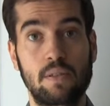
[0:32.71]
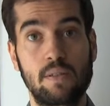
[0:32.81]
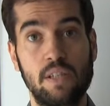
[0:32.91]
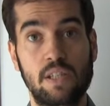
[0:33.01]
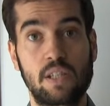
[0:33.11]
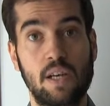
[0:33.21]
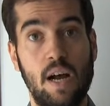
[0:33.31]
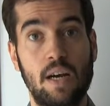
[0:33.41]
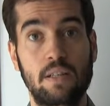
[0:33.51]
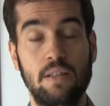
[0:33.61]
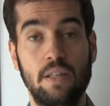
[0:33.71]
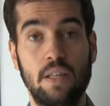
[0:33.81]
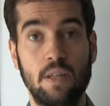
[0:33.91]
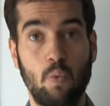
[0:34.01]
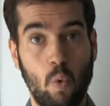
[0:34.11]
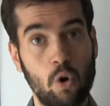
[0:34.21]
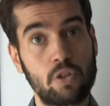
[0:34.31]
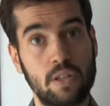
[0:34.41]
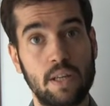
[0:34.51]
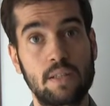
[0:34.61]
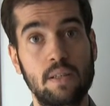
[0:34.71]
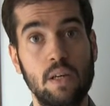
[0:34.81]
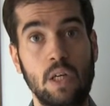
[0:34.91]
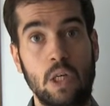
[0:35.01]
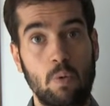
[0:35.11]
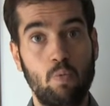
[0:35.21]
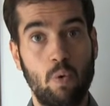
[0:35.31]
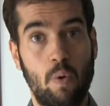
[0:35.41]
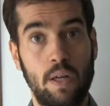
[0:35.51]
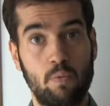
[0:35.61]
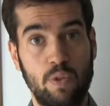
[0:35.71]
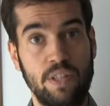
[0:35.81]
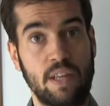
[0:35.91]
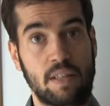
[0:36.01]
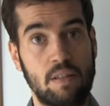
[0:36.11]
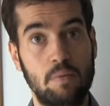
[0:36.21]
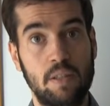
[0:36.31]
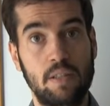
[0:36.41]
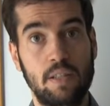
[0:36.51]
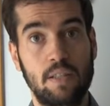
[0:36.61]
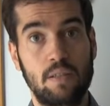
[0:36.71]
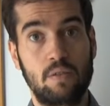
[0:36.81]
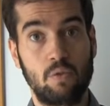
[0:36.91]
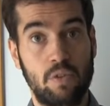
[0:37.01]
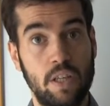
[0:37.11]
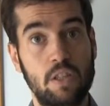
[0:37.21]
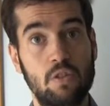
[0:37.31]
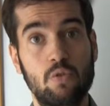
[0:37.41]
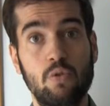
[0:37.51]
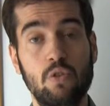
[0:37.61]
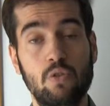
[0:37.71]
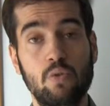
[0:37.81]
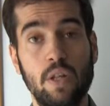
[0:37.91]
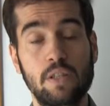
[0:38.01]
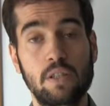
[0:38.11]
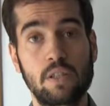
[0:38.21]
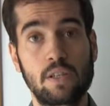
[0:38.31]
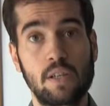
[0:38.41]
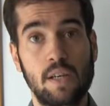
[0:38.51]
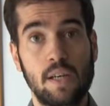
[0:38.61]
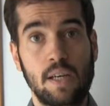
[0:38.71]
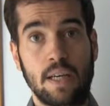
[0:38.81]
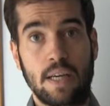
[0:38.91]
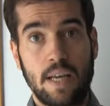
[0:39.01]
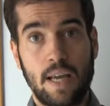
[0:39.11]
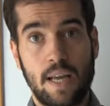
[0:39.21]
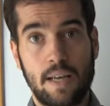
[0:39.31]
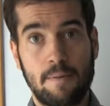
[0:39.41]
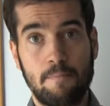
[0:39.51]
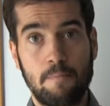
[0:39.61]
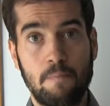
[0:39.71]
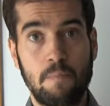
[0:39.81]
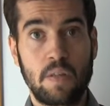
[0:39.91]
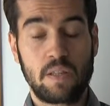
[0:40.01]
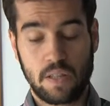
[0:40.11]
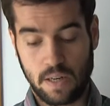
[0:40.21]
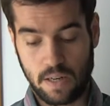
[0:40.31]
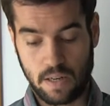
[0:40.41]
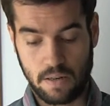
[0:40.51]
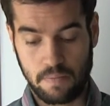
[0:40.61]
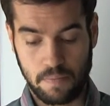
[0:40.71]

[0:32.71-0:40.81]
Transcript: These are the words that we want with this activity to teach to the students, and these are